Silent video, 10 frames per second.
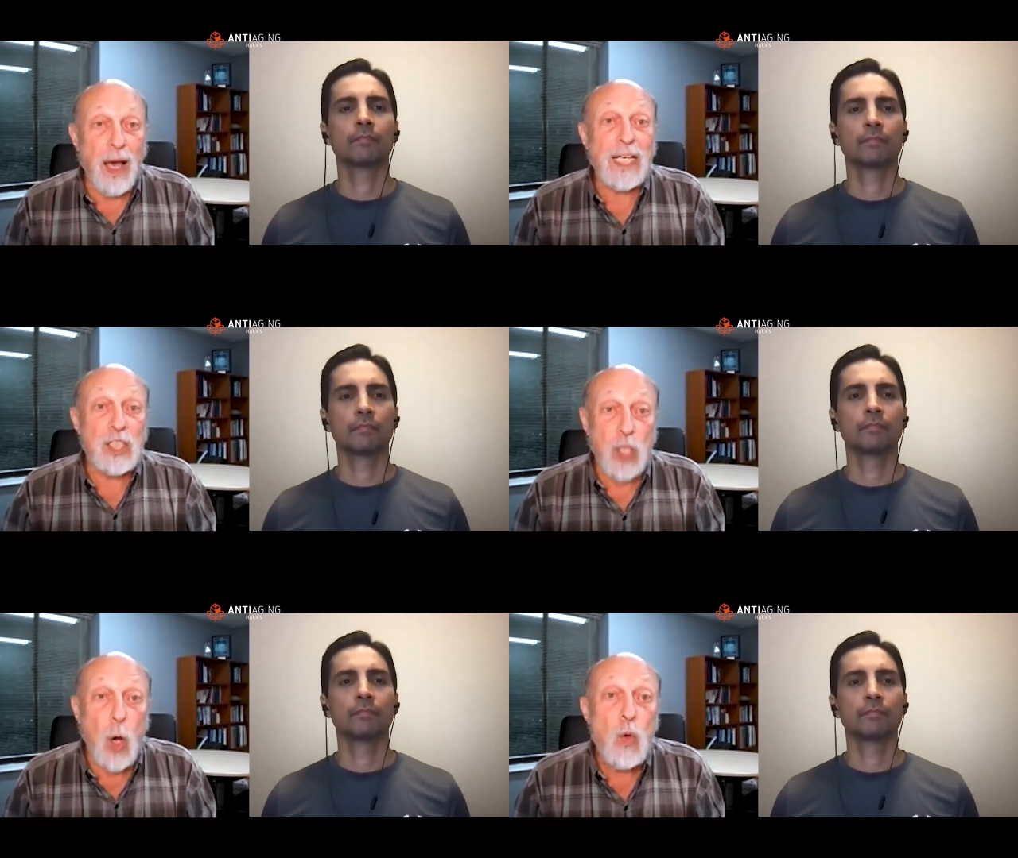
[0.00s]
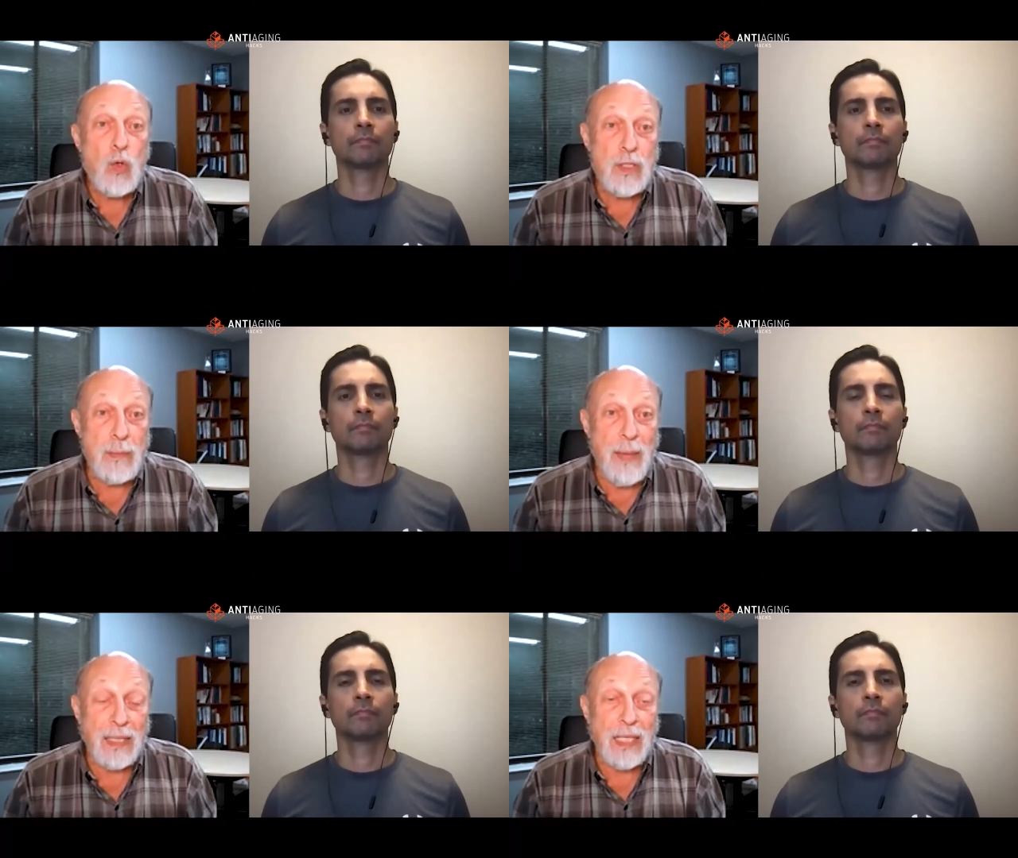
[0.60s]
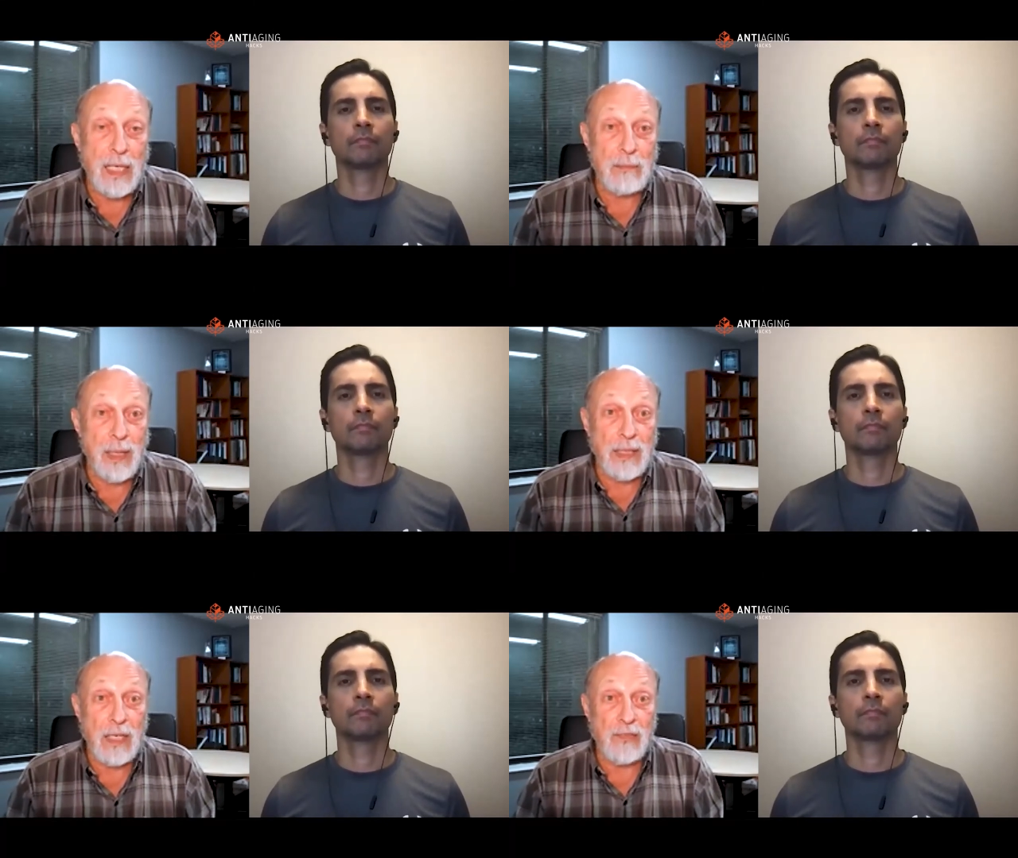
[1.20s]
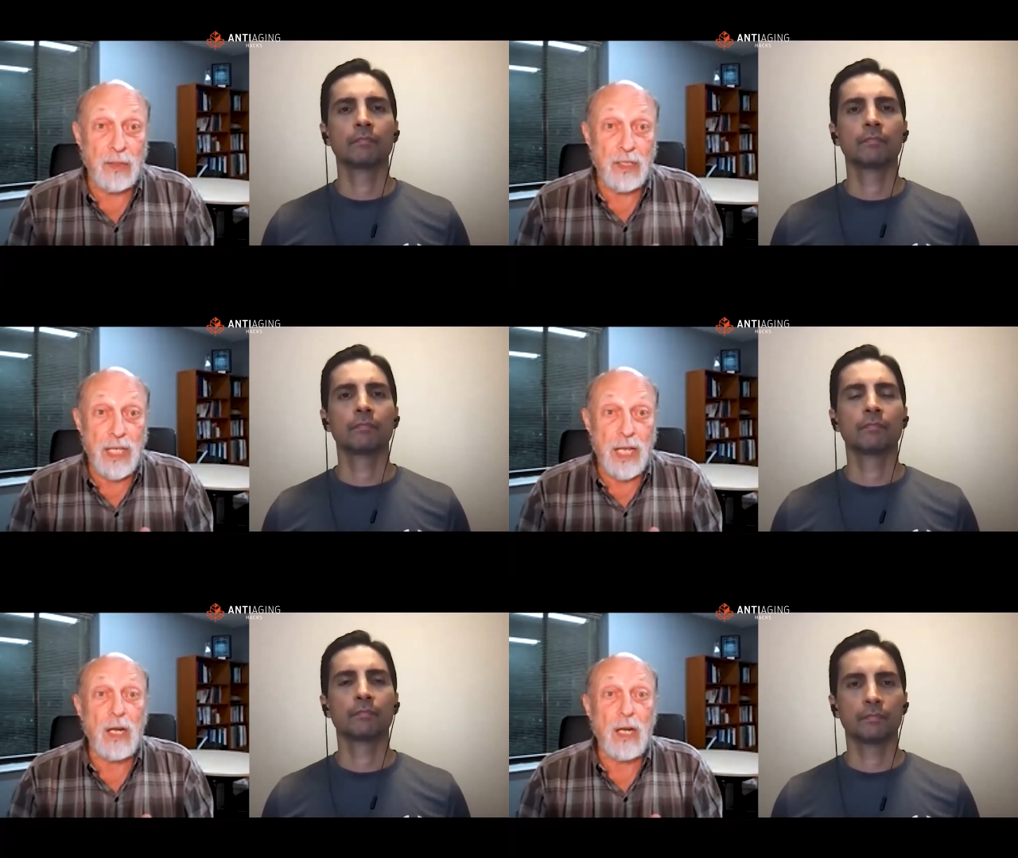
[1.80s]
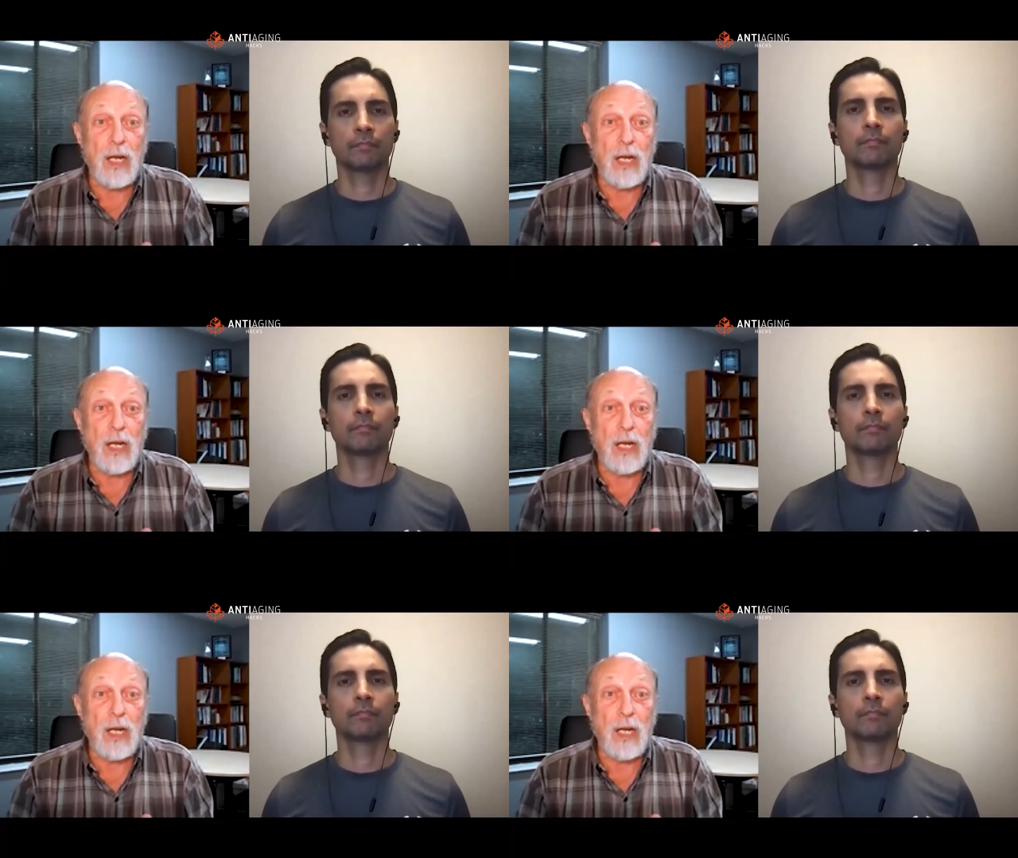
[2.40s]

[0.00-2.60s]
Speaker 1: knows the magnetic field is there.